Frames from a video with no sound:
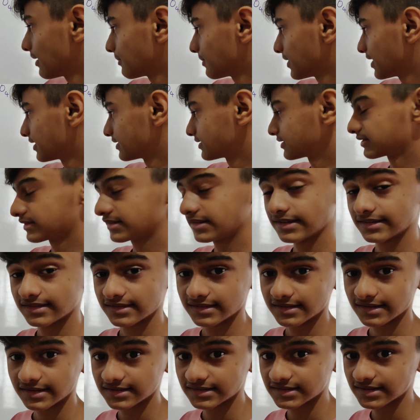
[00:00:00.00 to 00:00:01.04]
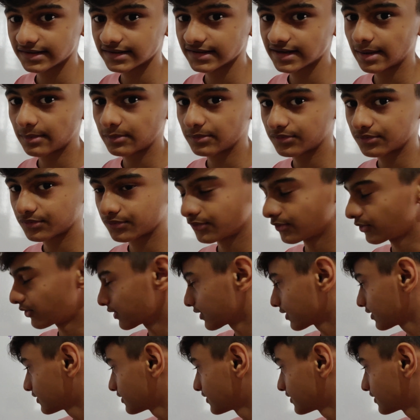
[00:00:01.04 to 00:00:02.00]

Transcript: plus this 16 times 4,